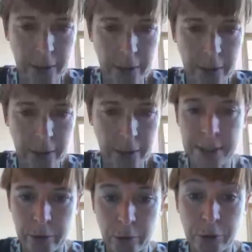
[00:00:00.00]
doing
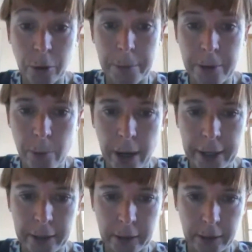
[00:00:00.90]
your topic
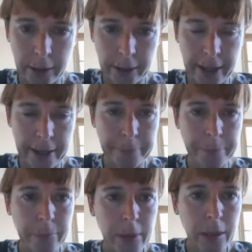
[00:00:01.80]
one, okay?
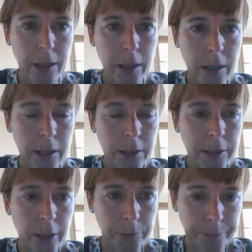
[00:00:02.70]

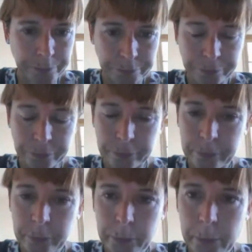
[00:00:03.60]
So
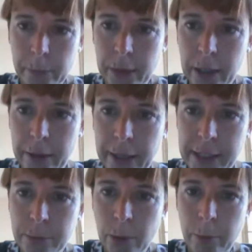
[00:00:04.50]

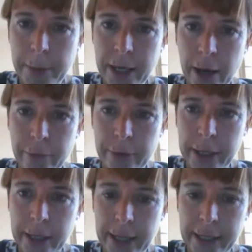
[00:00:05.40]
that's what we'll be covering
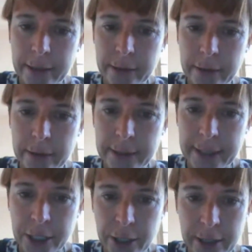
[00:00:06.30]
in the
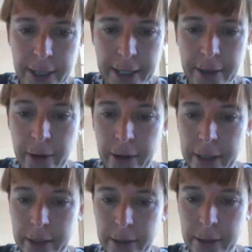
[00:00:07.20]
session, Nick and I,
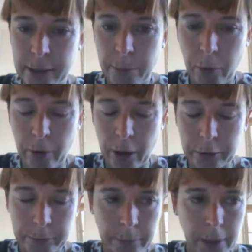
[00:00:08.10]
tomorrow.
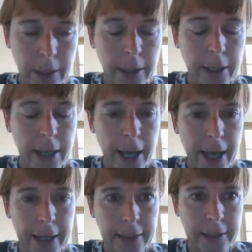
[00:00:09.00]
And